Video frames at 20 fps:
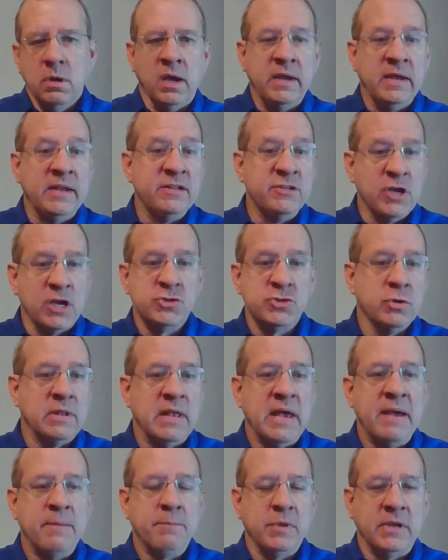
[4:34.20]

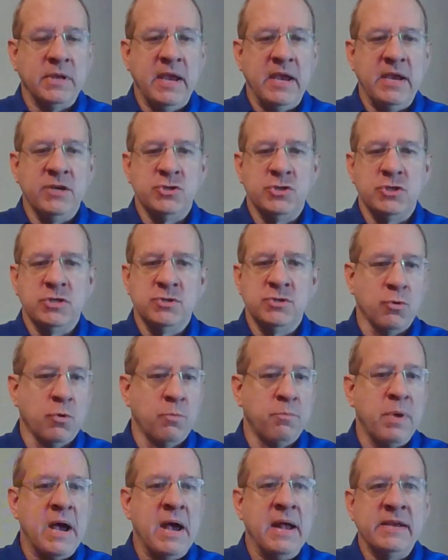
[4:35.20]
industrial applications,
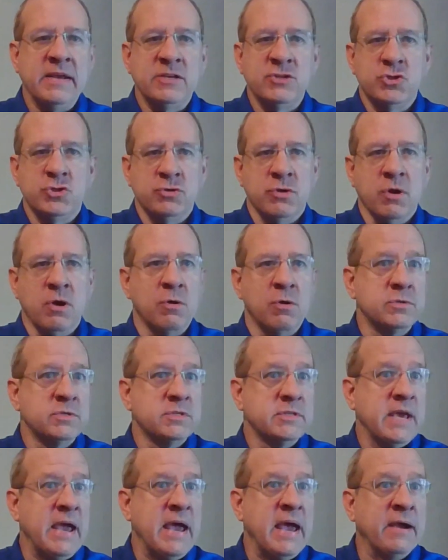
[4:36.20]
robotics,
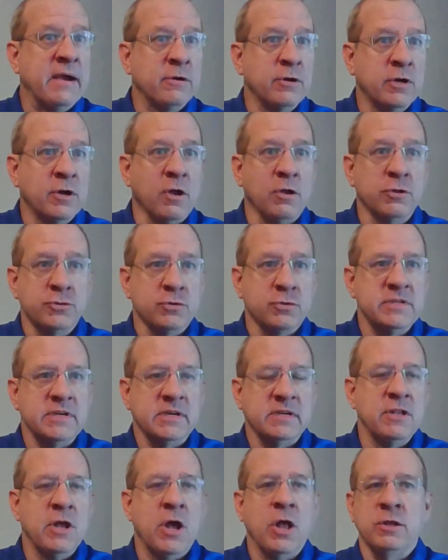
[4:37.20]
drones, agricultural
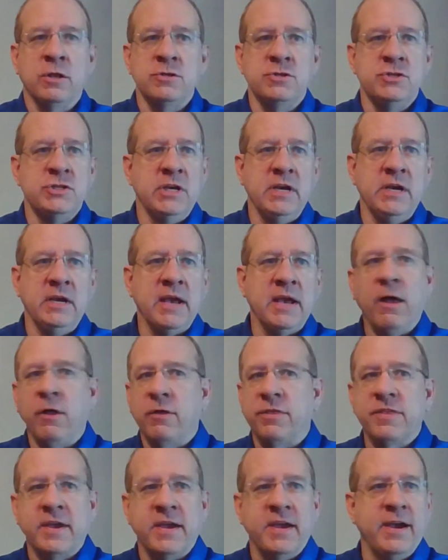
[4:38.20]
technology,
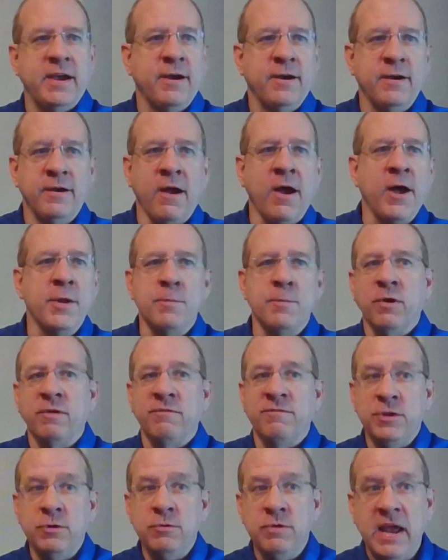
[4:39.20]
healthcare,
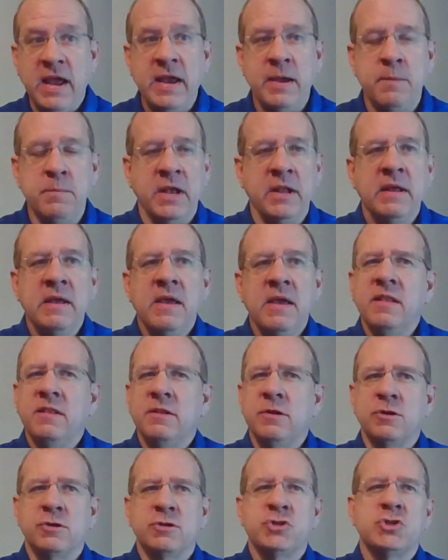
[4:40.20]
automotive, you name it.
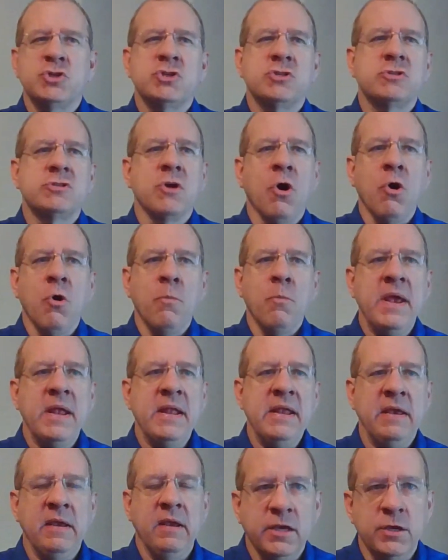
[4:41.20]
There are so
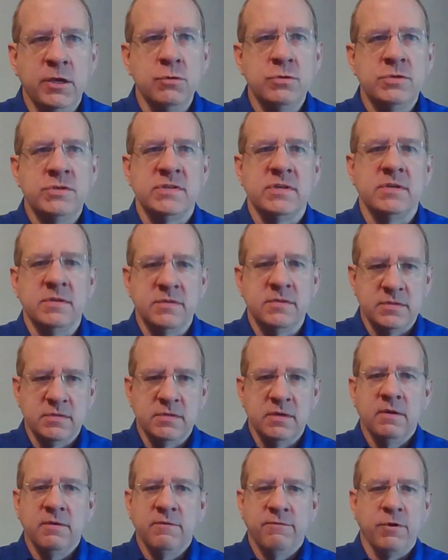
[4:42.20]
many
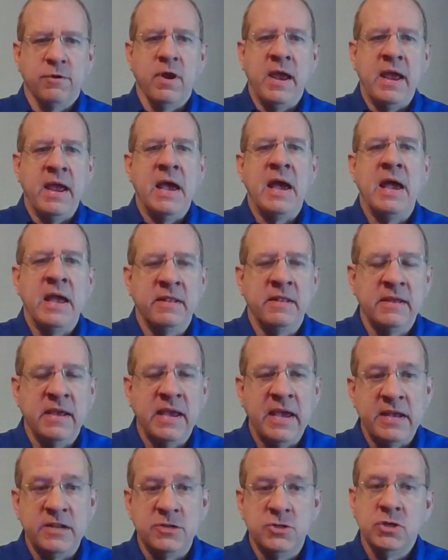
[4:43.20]
uses for AI on the
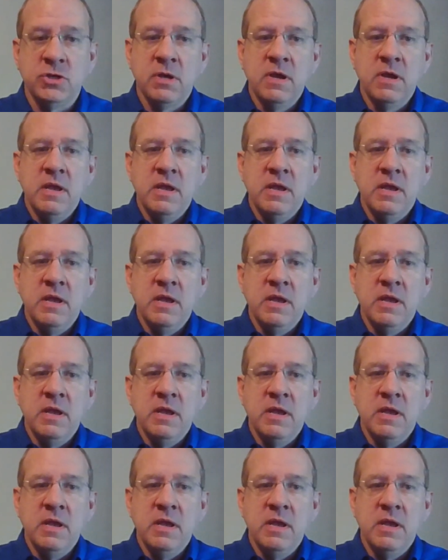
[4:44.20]
edge.